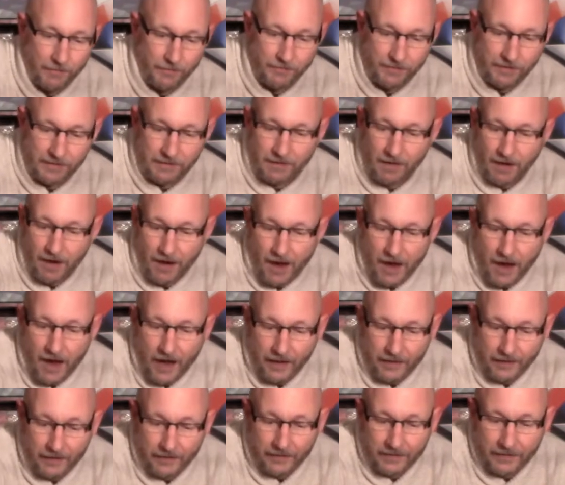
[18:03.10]
the
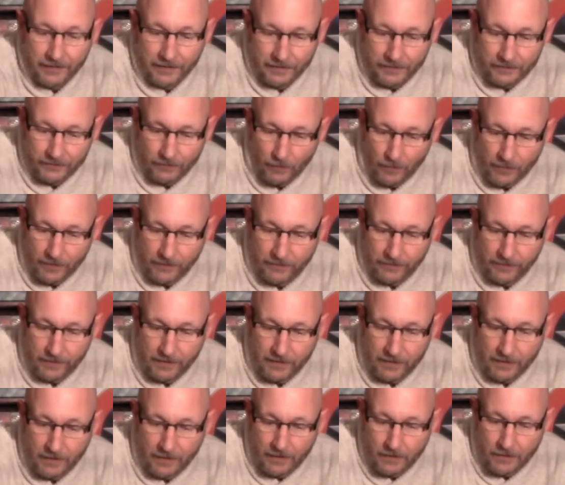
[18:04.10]
god, and here's one of
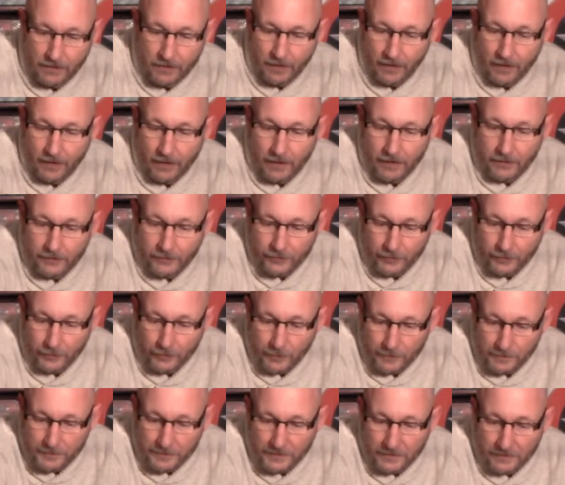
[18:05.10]
the
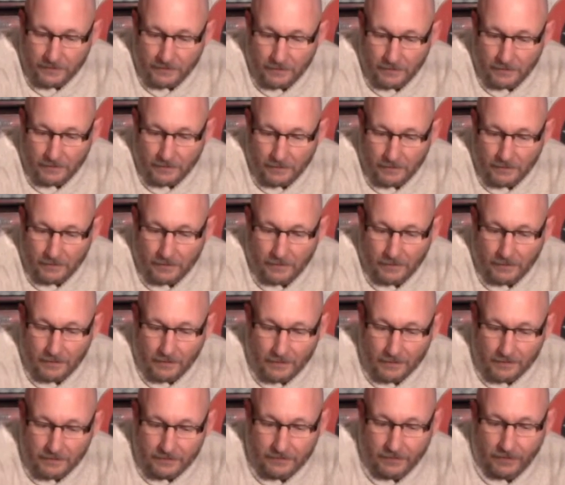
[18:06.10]
troops.
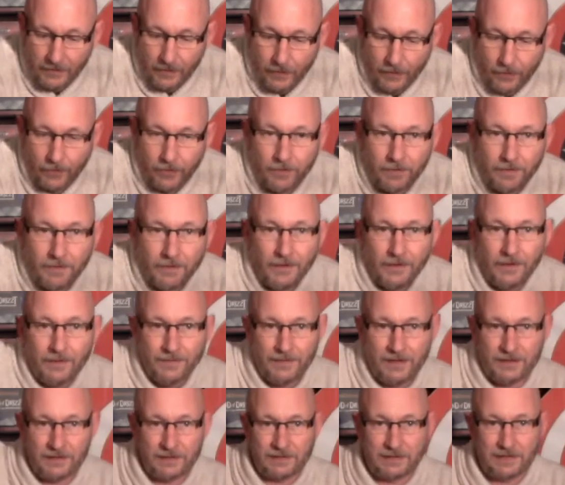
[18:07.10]
So
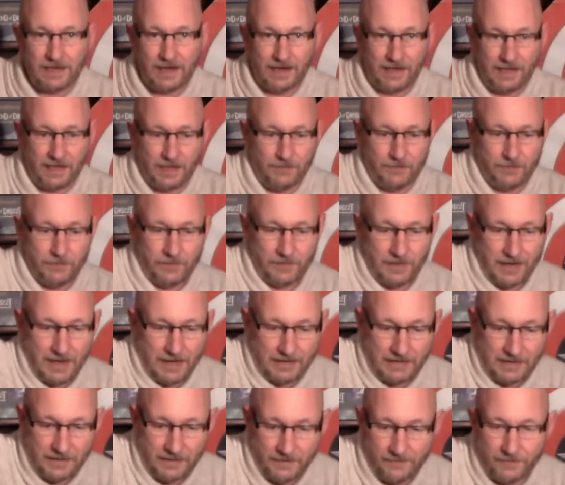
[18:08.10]
that just kind of gives you an
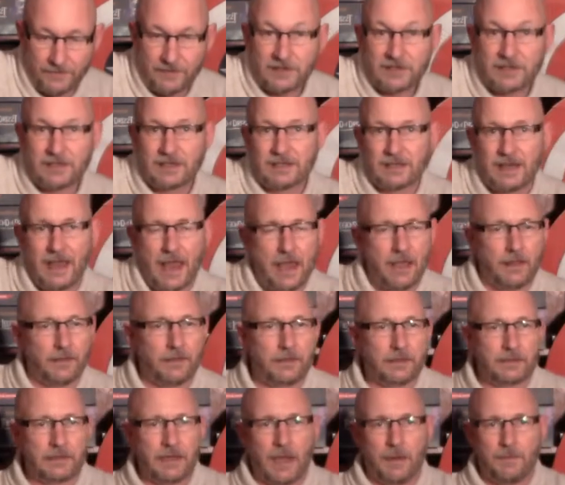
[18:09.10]
idea of the scale in
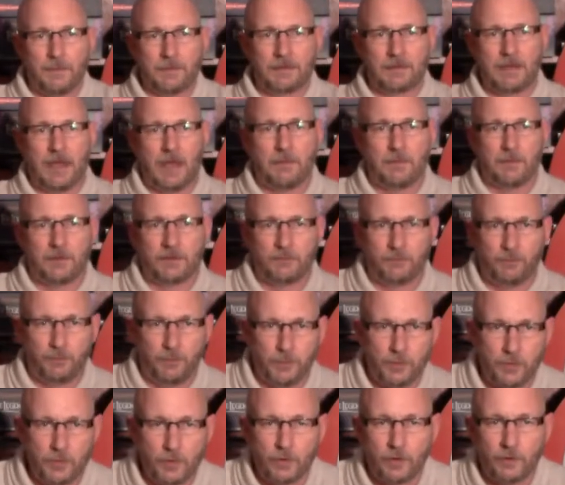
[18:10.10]
this game. This game is
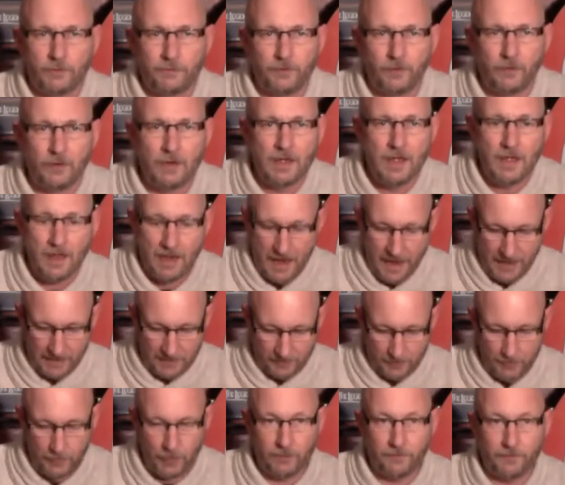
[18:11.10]
beautiful,
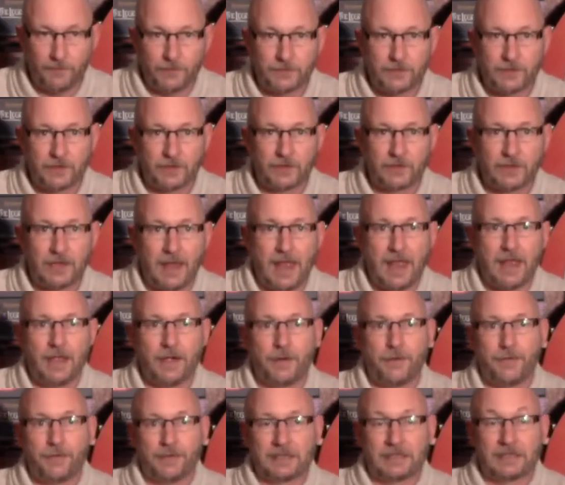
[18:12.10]
has beautiful
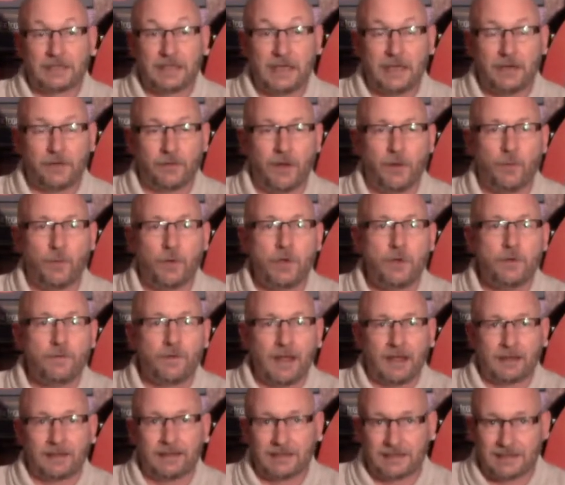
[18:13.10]
scale, the scenery. When you've
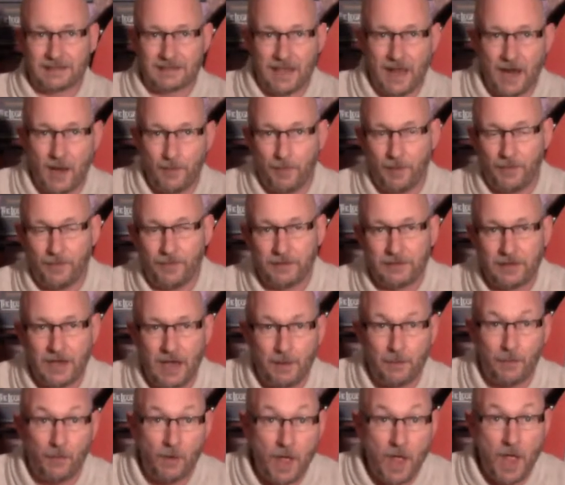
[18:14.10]
got this set up on the
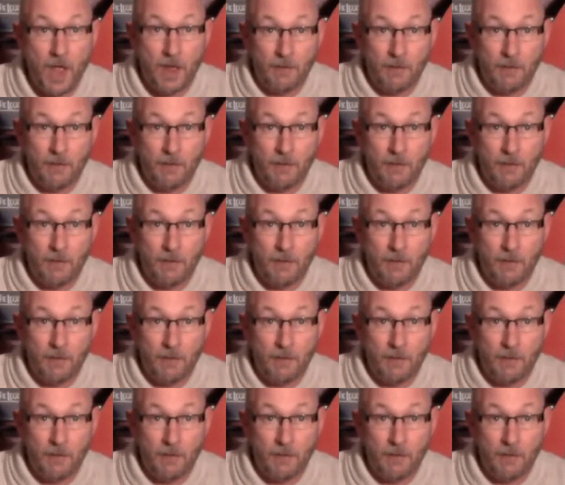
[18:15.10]
table,